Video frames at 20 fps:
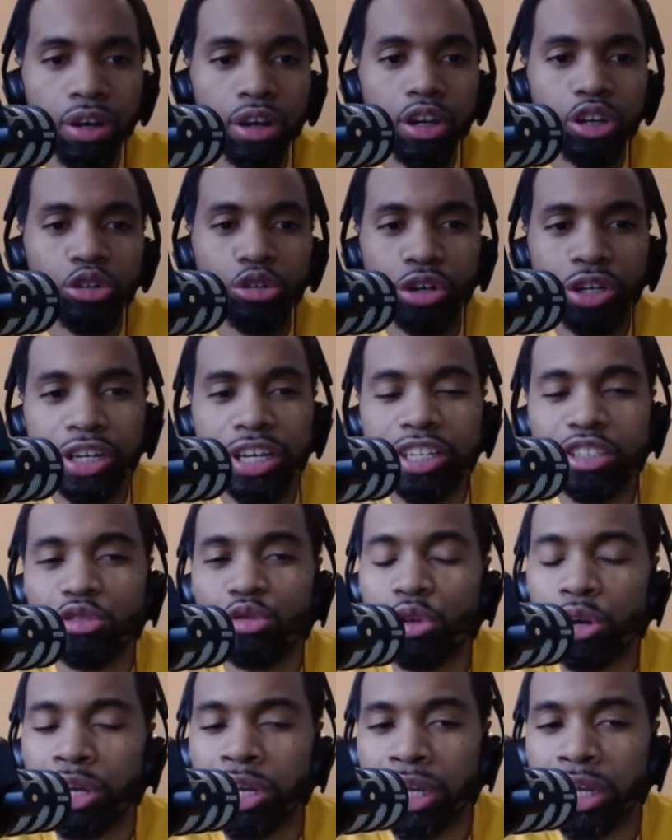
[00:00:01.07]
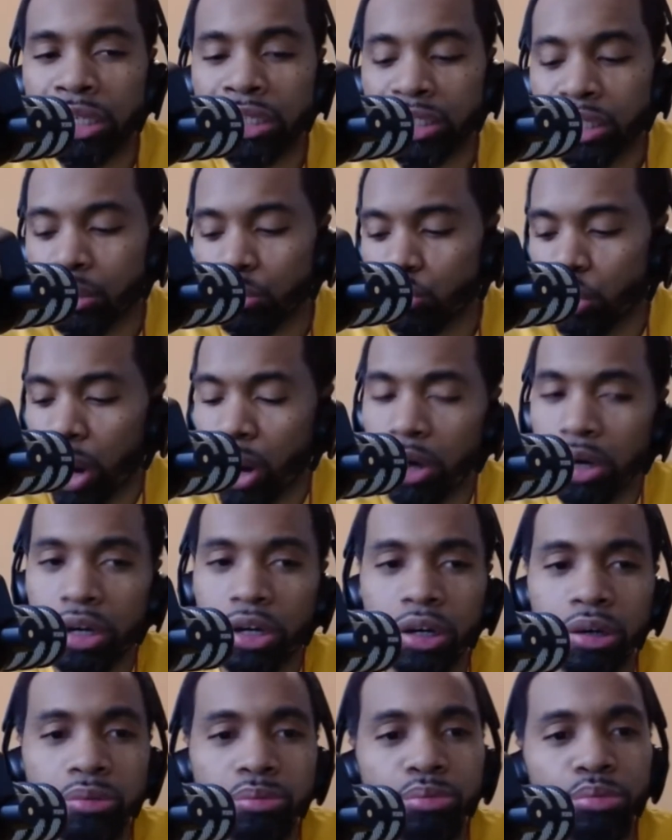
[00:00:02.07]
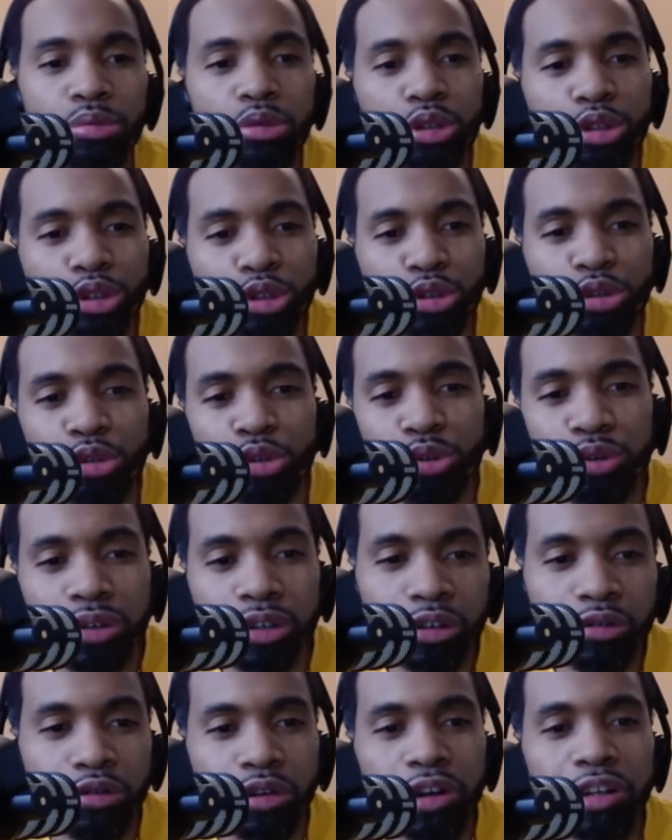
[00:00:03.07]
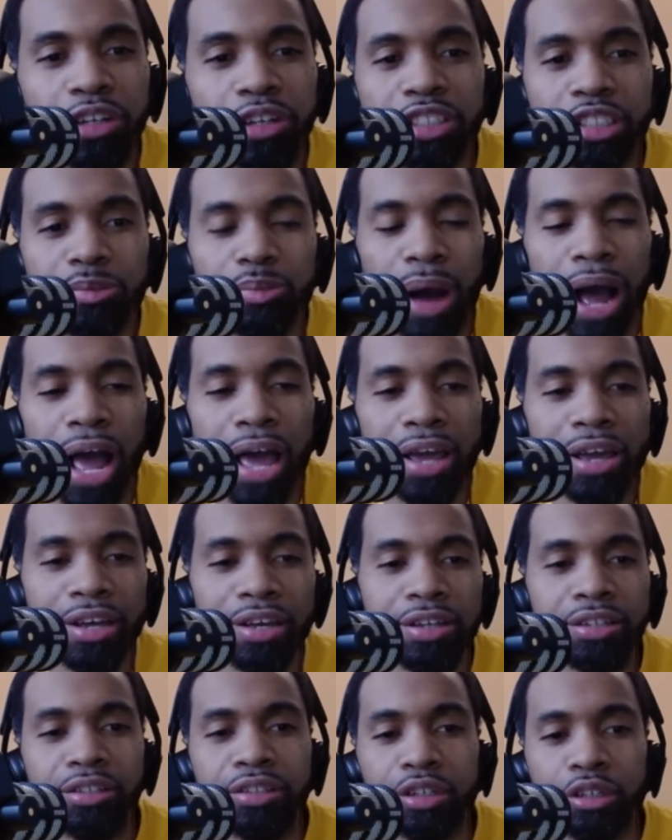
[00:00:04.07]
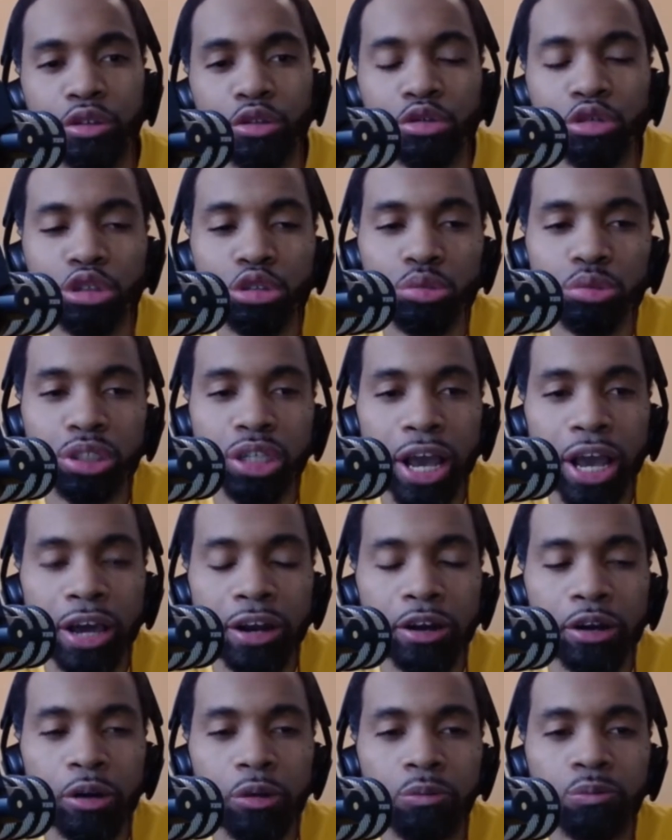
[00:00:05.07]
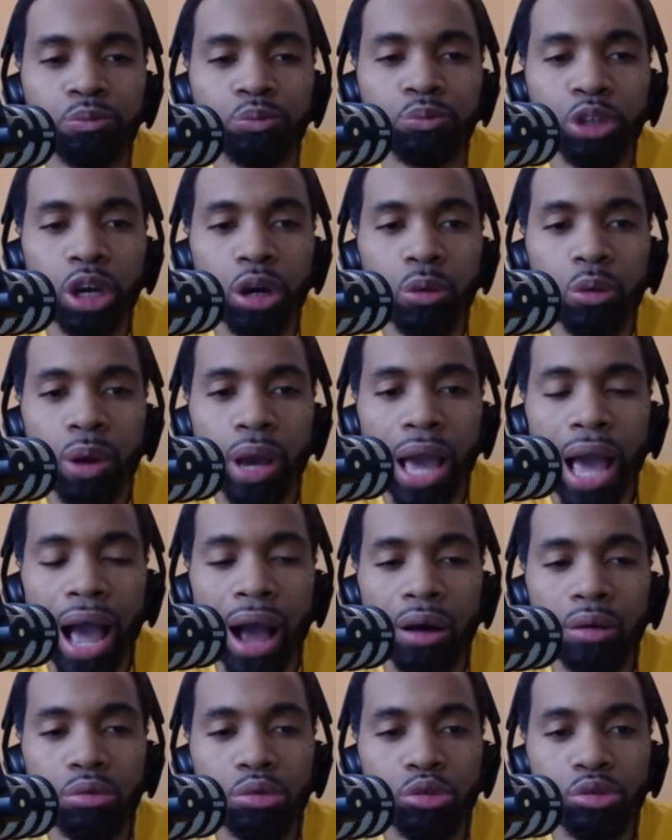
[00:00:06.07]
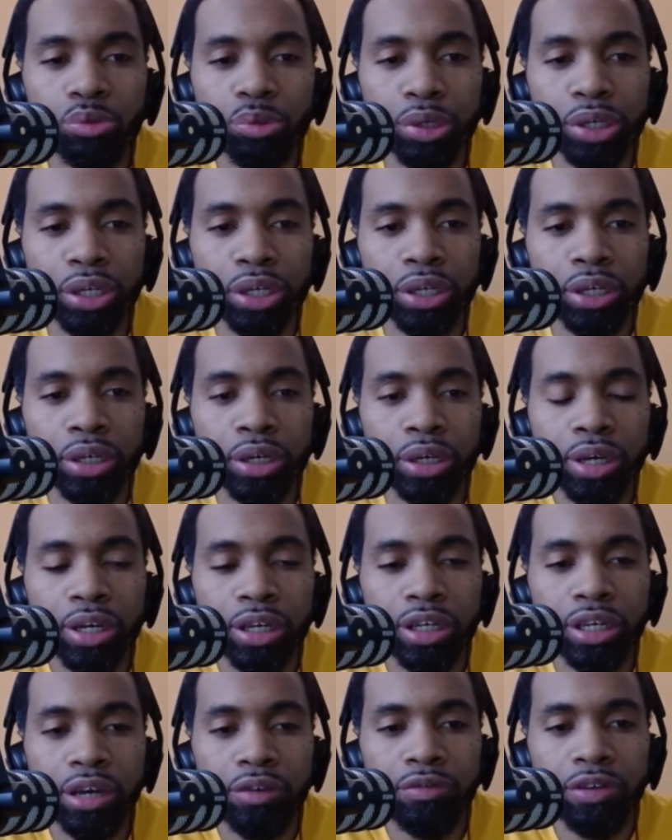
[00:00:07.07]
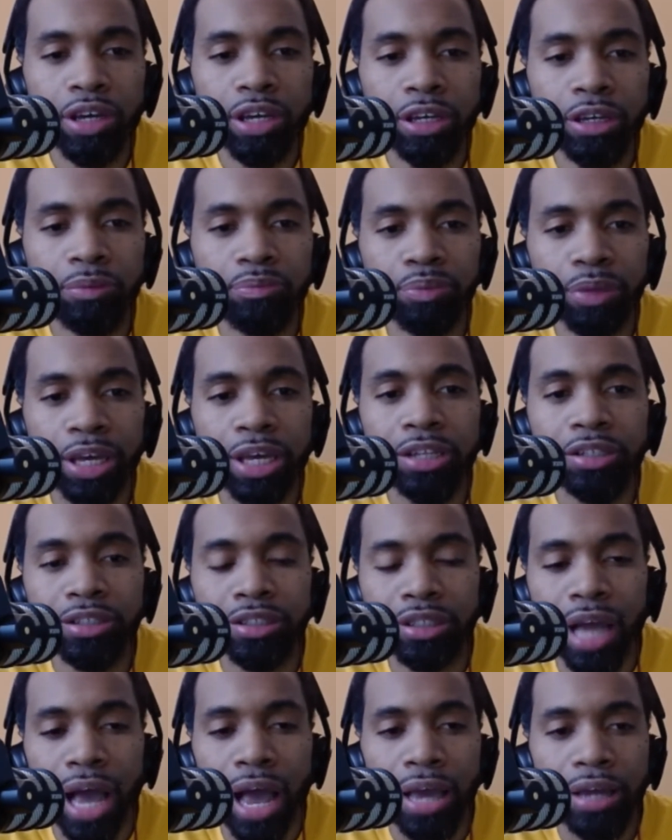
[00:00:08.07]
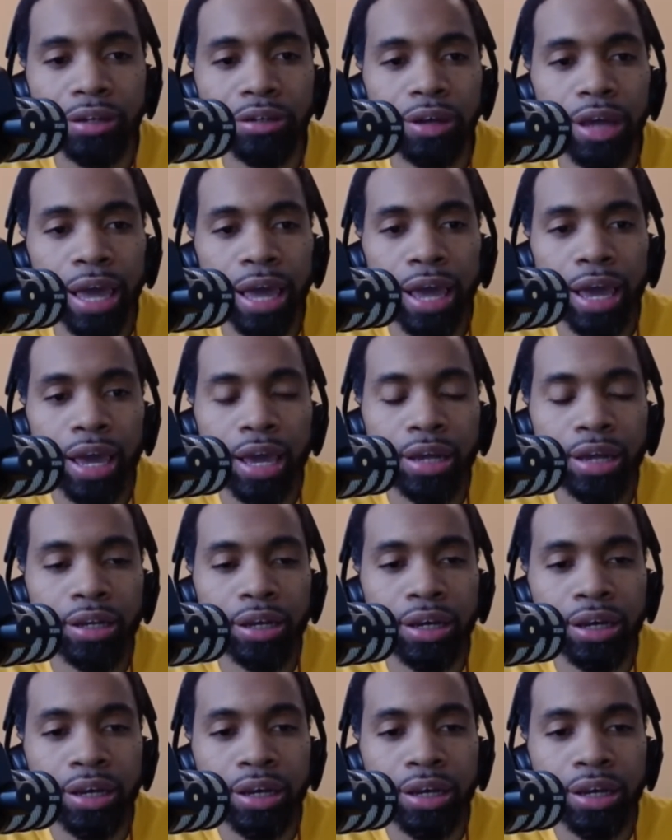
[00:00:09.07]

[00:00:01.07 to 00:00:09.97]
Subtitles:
Greetings, and welcome to Cril Inspires, the YouTube channel where I will be giving insight and